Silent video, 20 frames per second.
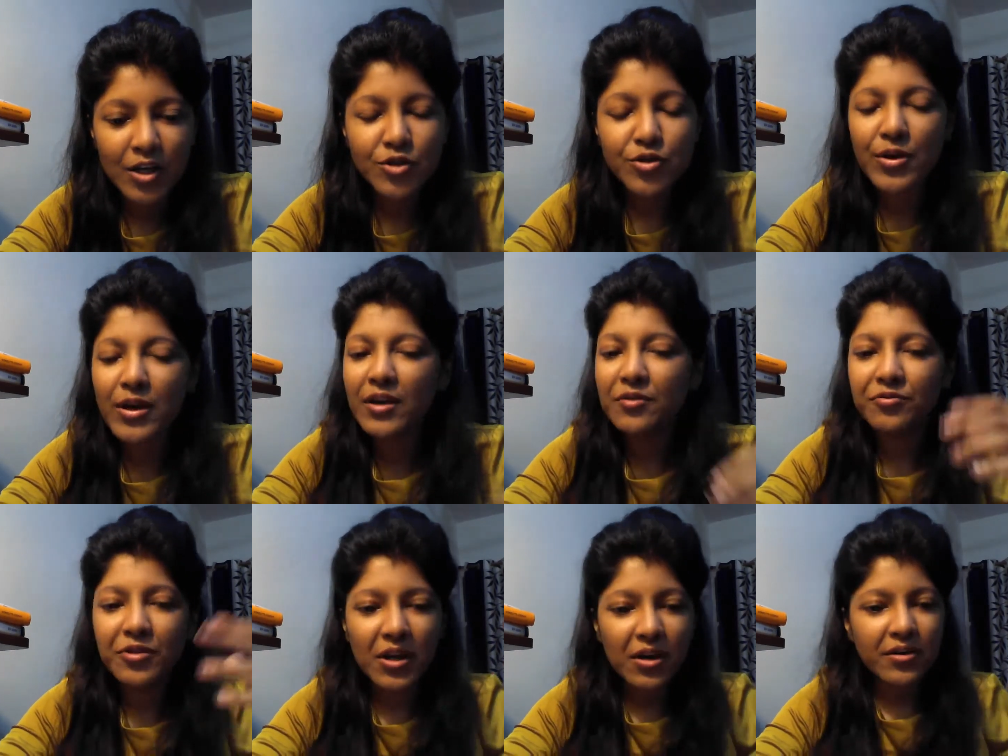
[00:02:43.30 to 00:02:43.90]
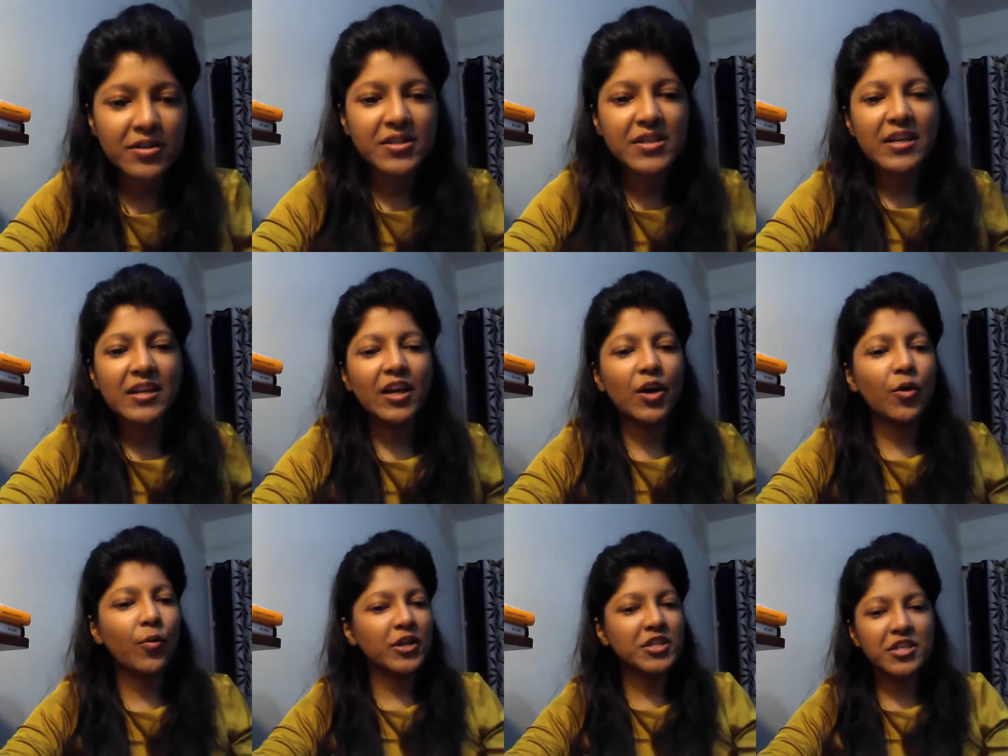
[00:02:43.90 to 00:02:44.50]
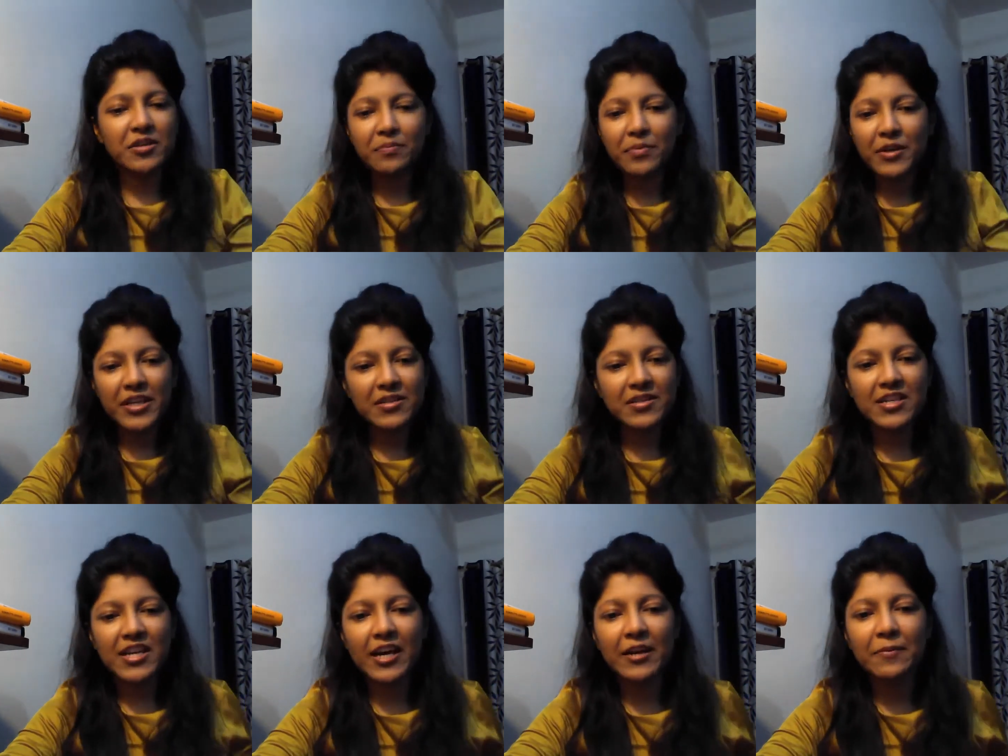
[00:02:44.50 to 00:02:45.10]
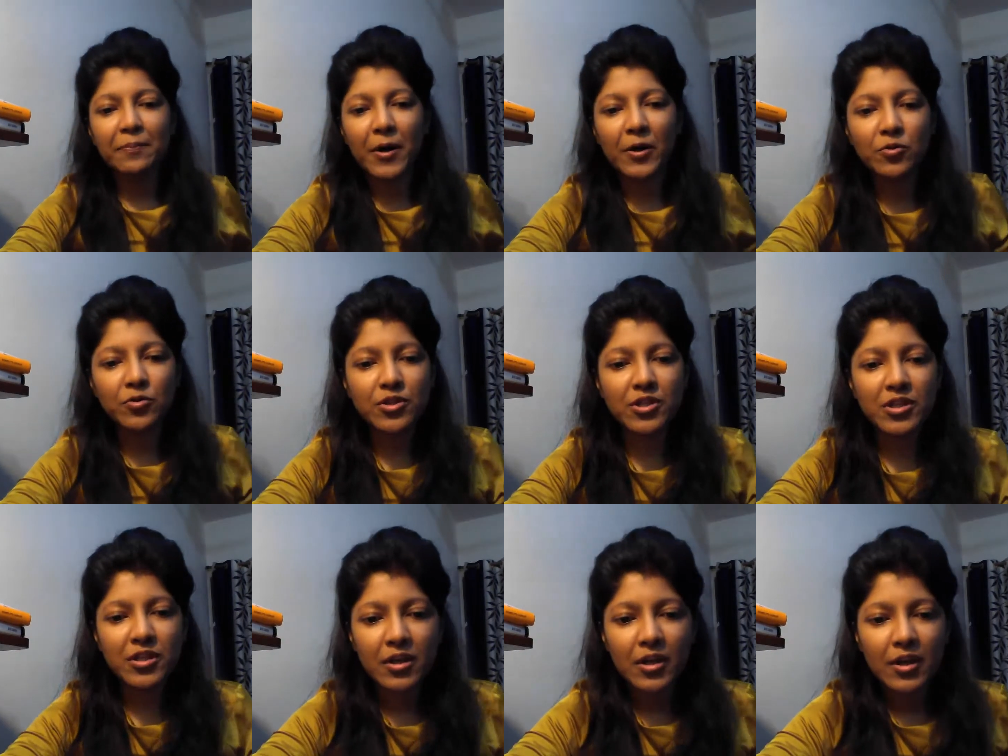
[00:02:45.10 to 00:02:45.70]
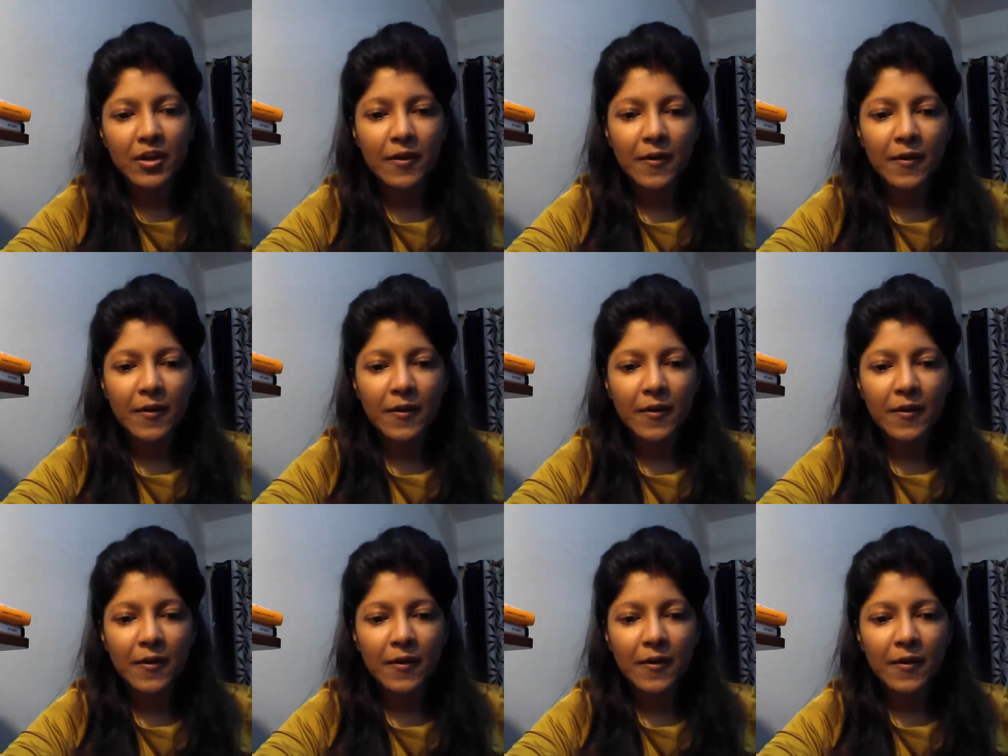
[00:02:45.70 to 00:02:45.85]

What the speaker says: So, if there is any question, please type out.